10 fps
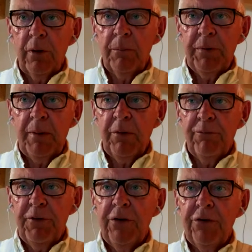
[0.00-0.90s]
people
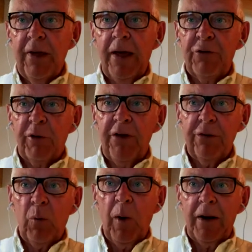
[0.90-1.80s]
finish their
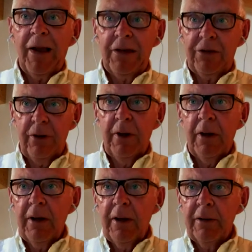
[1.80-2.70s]
education quite late,
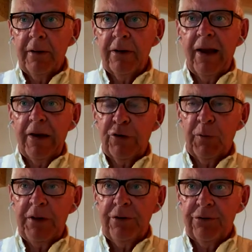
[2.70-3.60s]
in the late
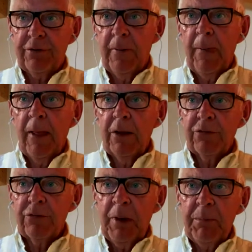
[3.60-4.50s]
20s.
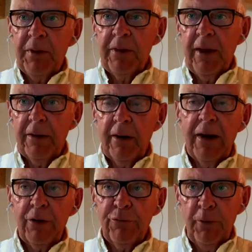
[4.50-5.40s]
So maybe they're in the
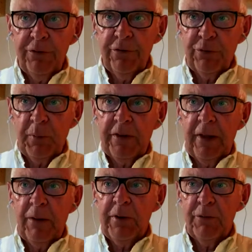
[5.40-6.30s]
late 30s when
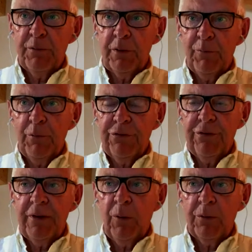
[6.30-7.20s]
they're ready for the first
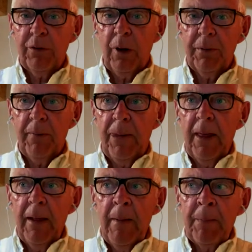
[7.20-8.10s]
CEO job.
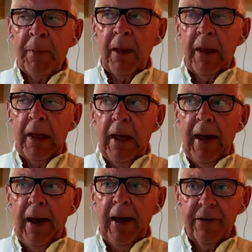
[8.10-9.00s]

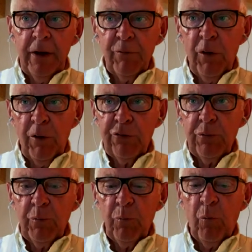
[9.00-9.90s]
And then, of course,
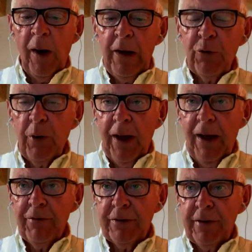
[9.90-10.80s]
while you are
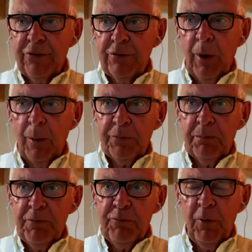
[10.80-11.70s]
having these jobs,
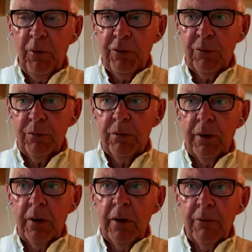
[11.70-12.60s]
before you
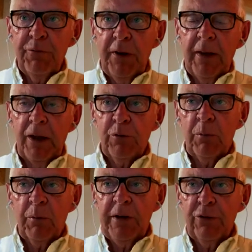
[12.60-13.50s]
feel that
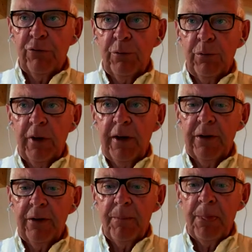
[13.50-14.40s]
you're ready to